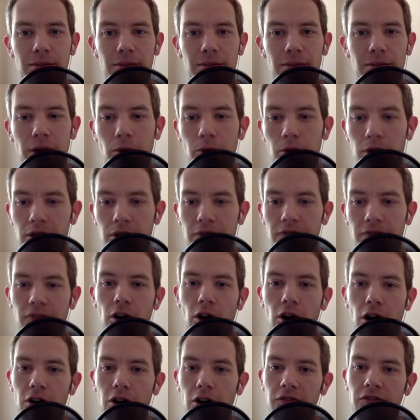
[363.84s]
I want to
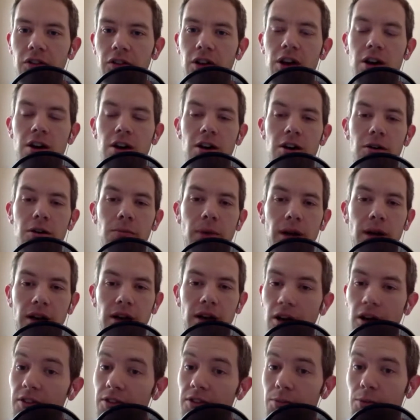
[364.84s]
involve my
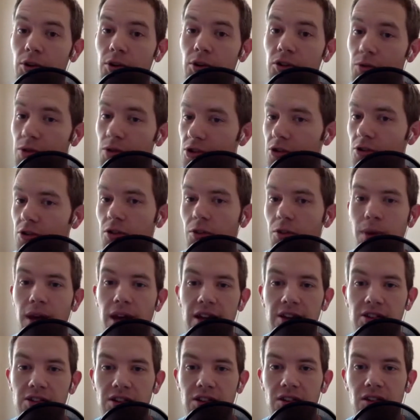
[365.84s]
customers, which are the
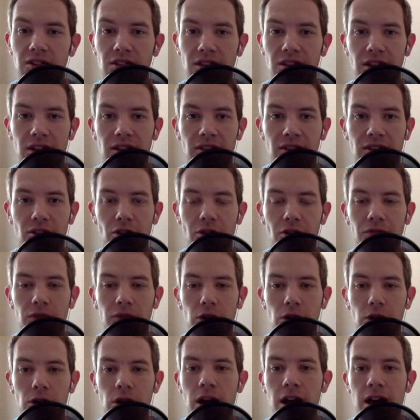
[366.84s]
patients. And so if
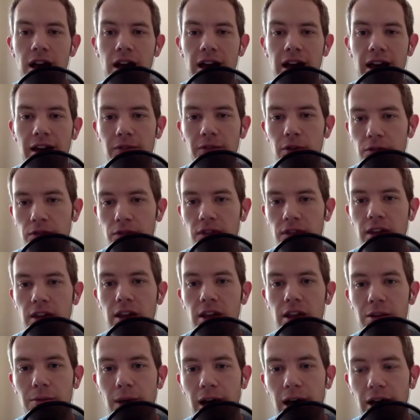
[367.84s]
you're
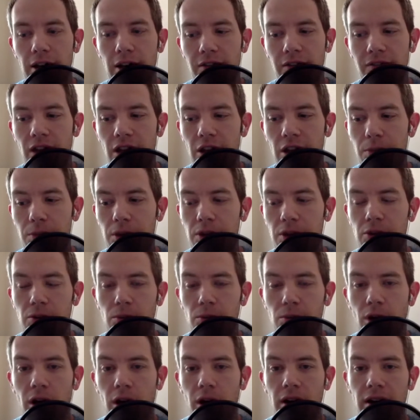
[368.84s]
thinking about developing your
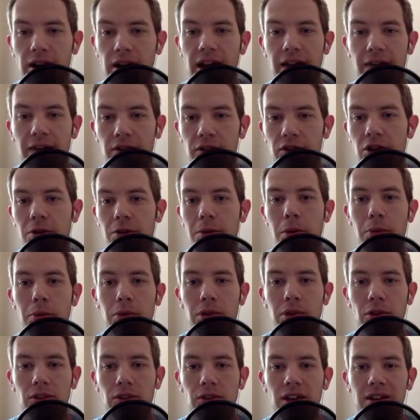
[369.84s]
product after you come up with
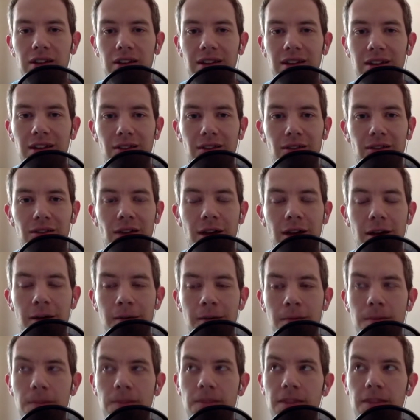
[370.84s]
those ideas,
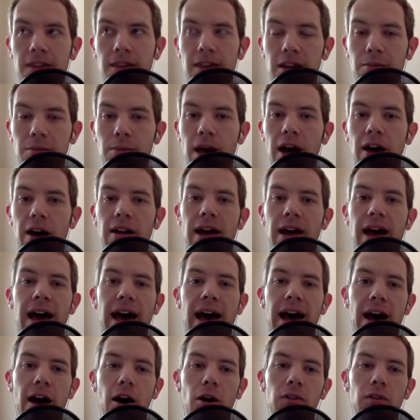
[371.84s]
think about
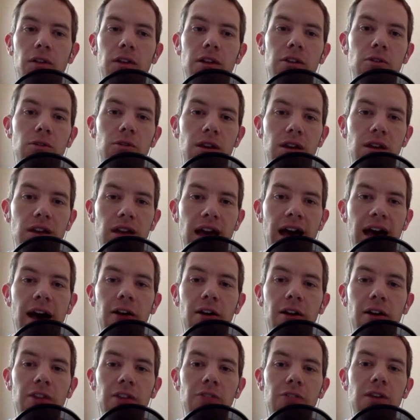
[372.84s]
how can
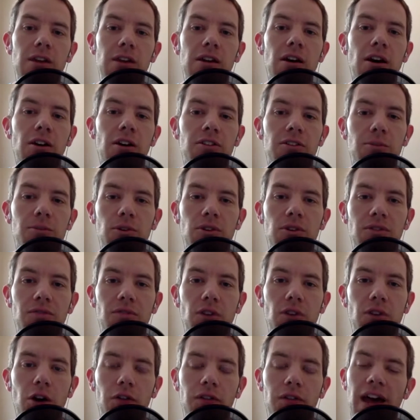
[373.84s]
you get customers
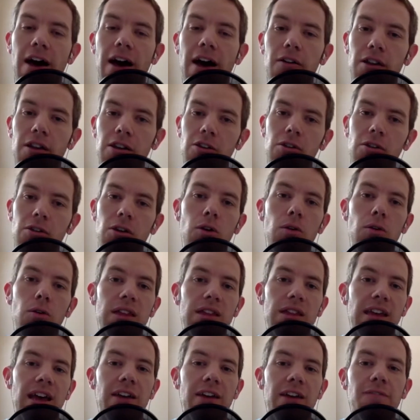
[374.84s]
involved? How can you go get
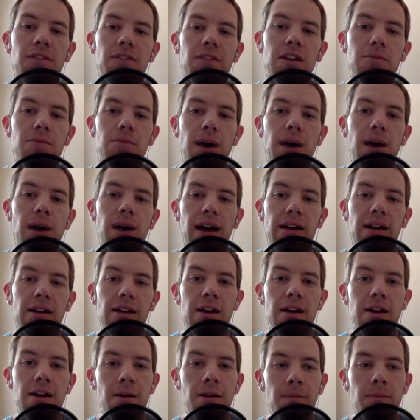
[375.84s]
that feedback?
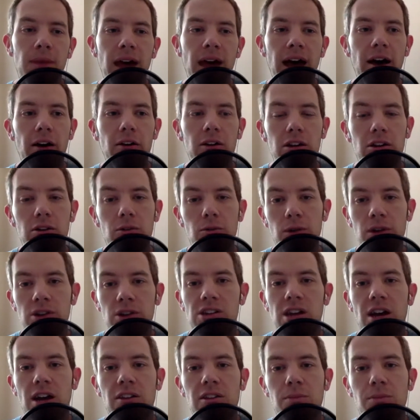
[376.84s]
How can you reach
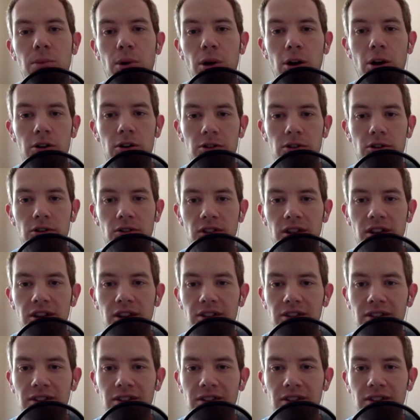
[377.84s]
out to partners? And